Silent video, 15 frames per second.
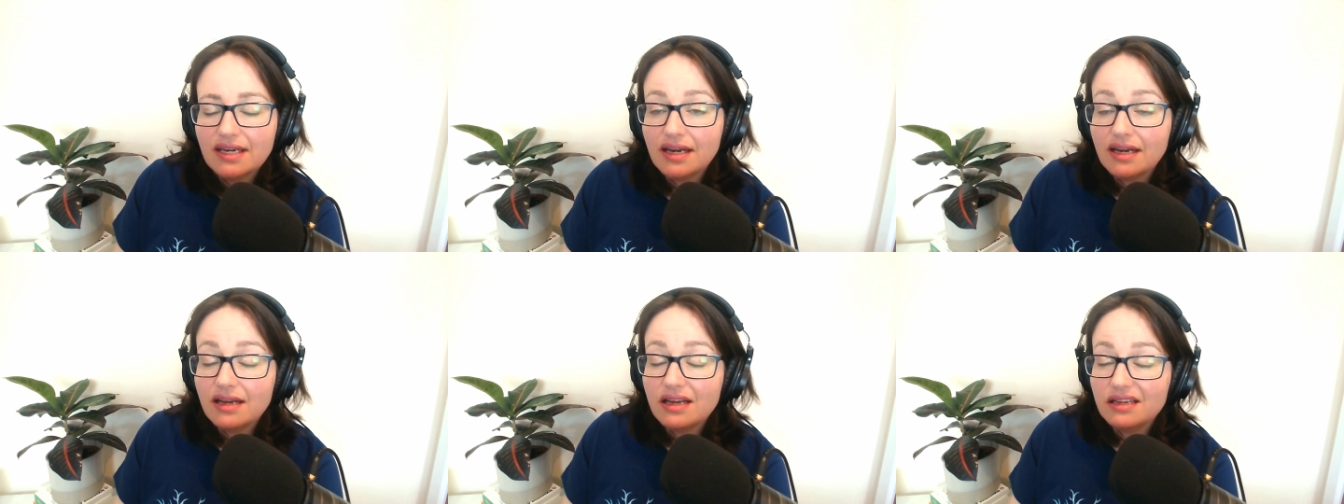
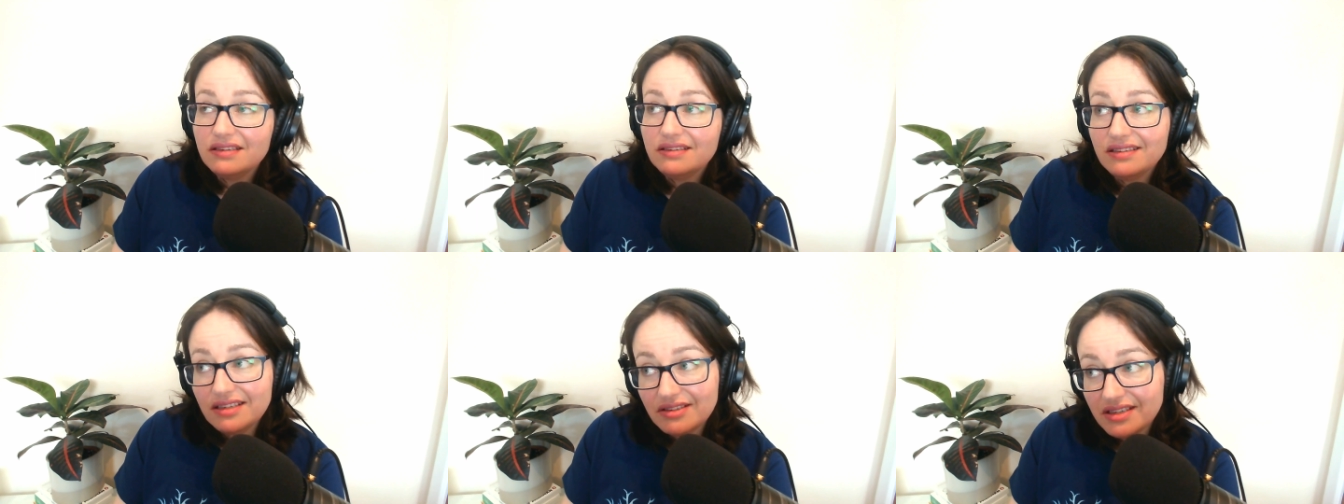Uh,
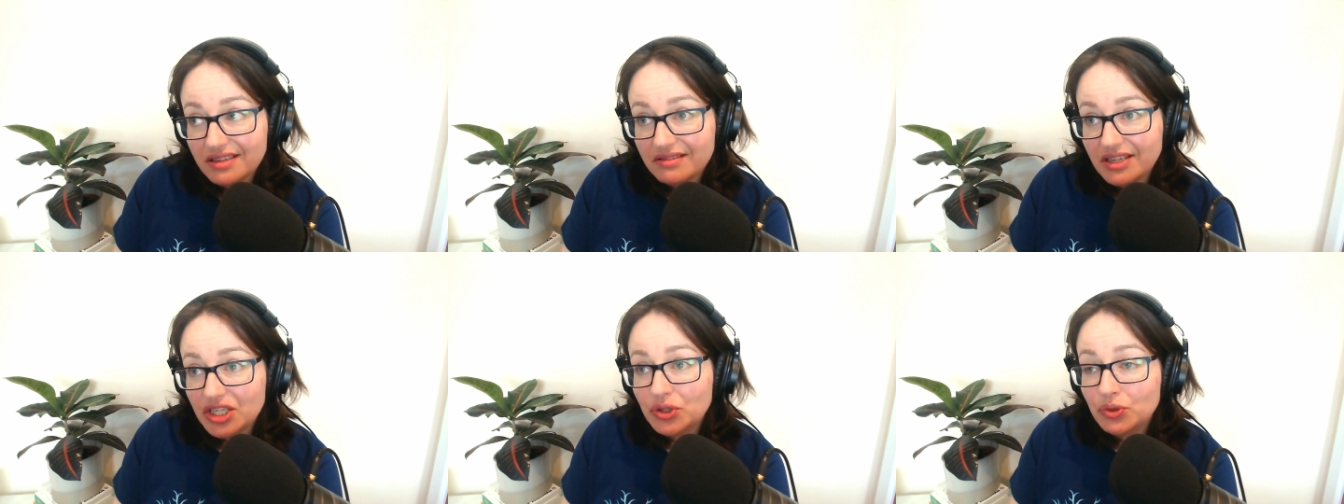you know,
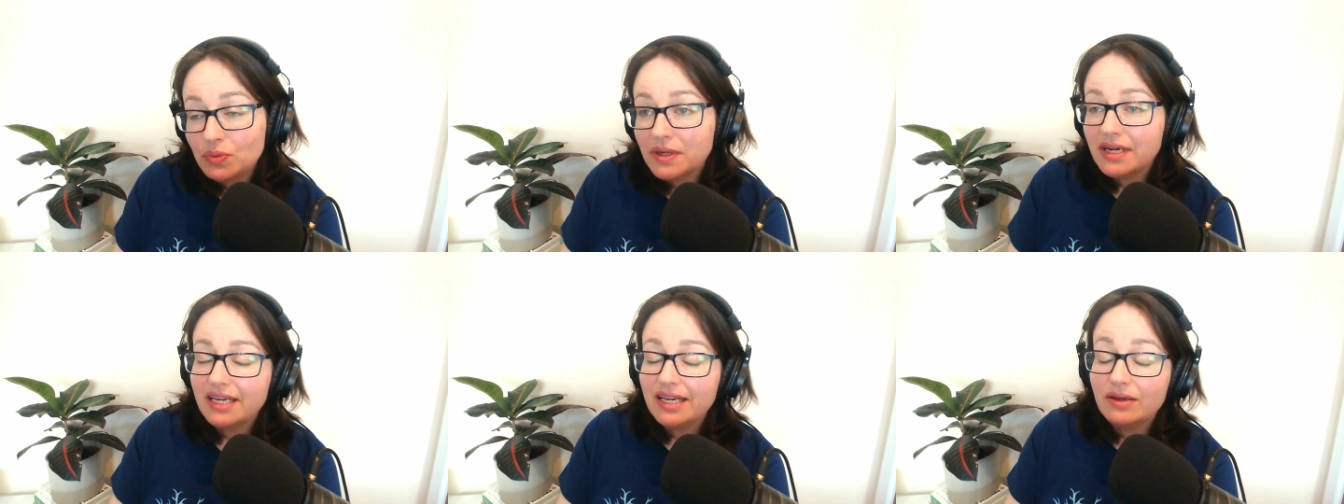and you
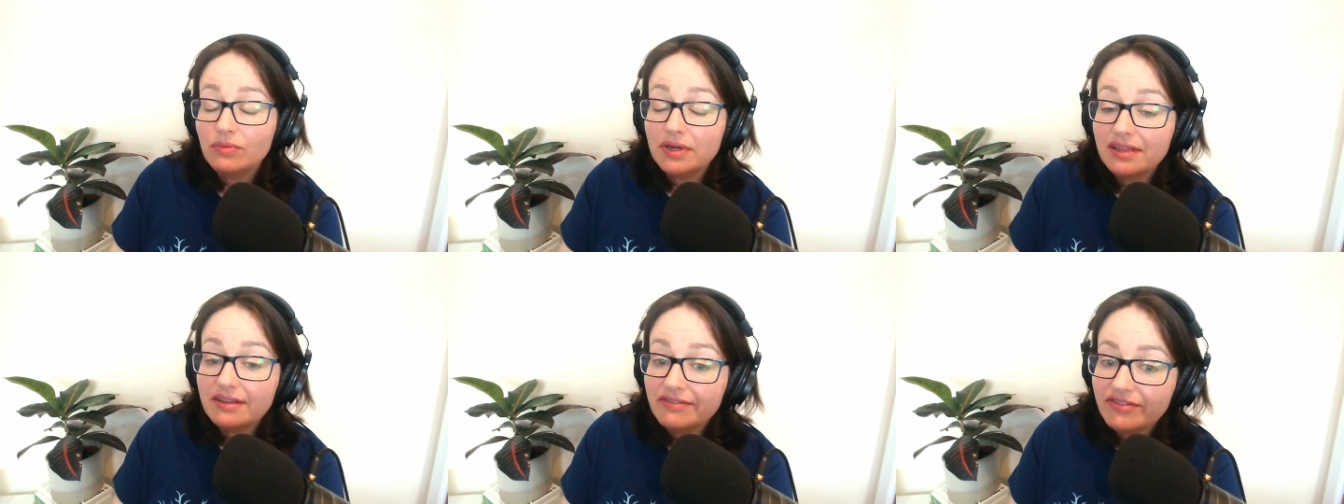working
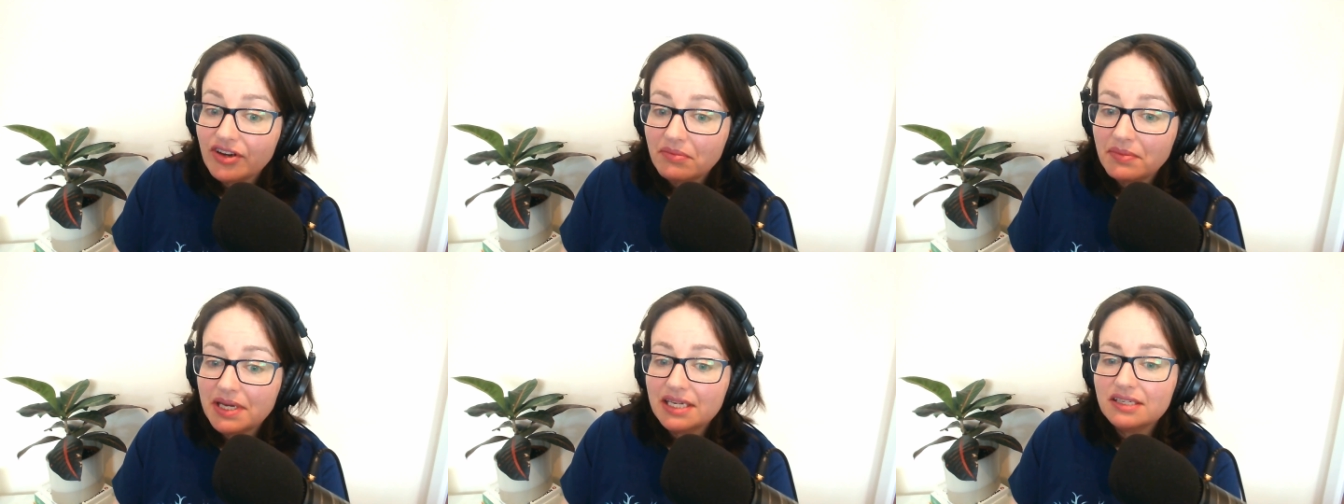with the
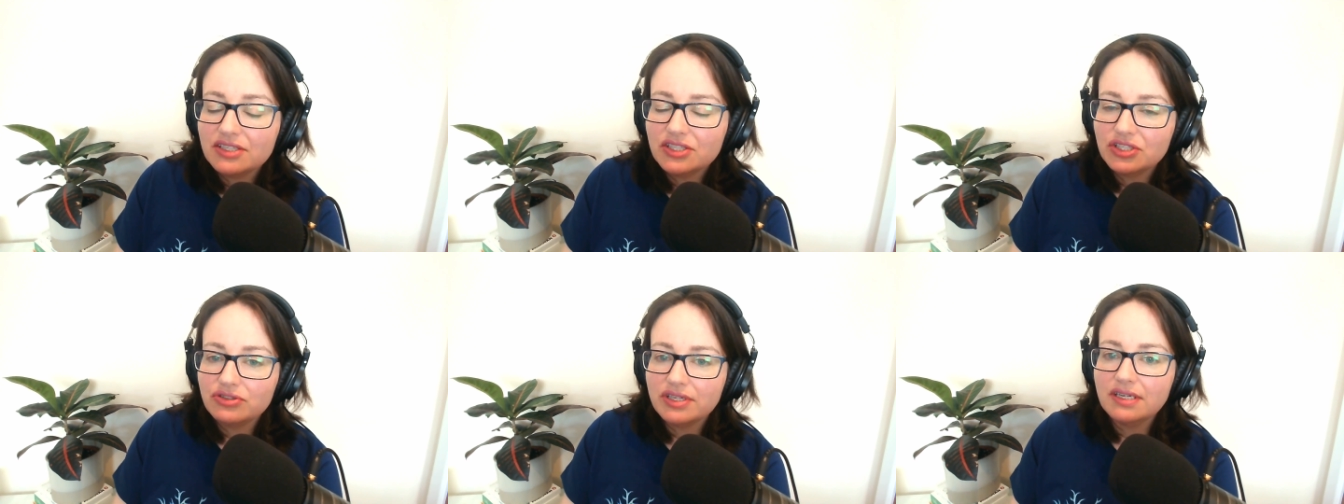pharma
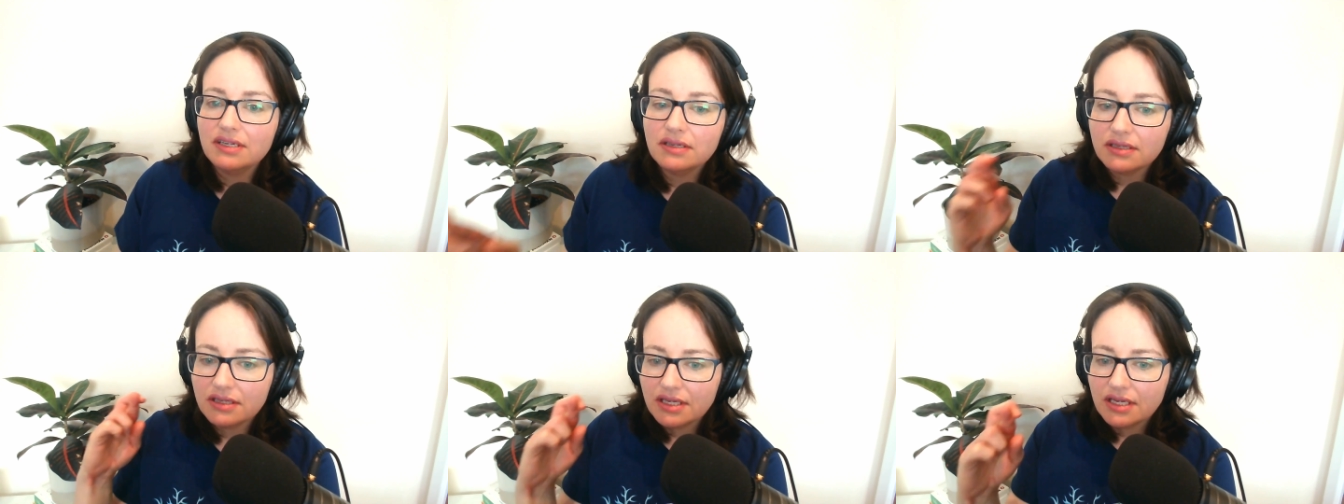industry